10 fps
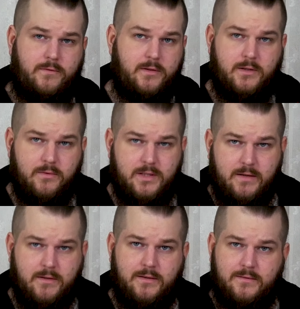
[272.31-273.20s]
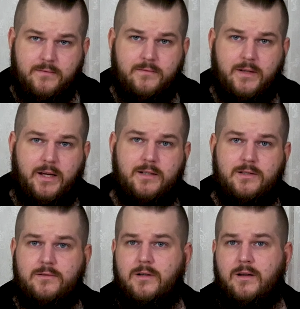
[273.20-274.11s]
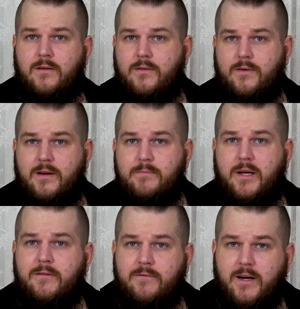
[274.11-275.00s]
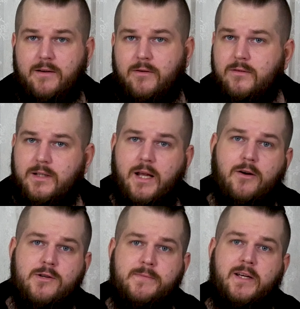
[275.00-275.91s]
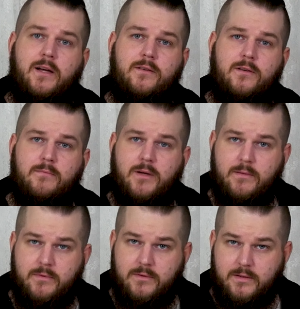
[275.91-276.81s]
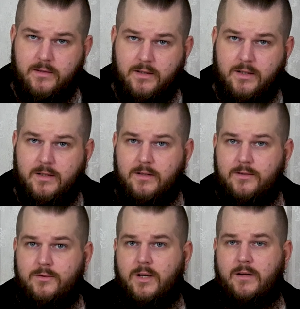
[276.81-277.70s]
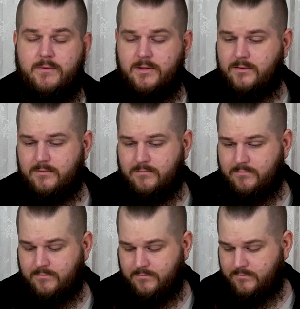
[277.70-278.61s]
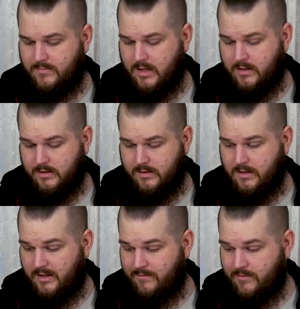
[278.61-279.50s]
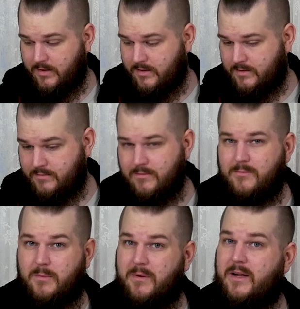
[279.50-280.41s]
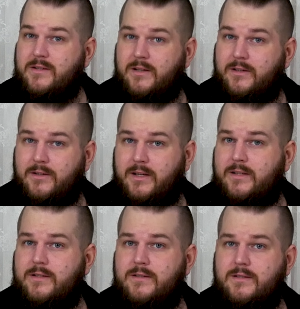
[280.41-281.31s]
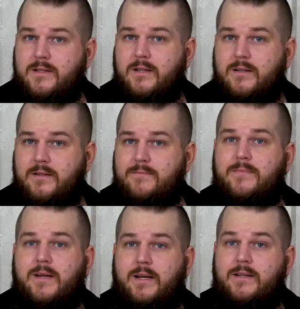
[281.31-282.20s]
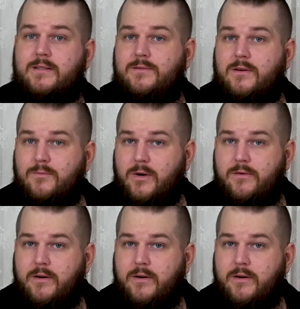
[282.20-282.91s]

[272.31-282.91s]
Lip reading: So if you don't have an extra 3-pin 5V ARGB header in motherboard, you have to just live with their proprietary connectors and extra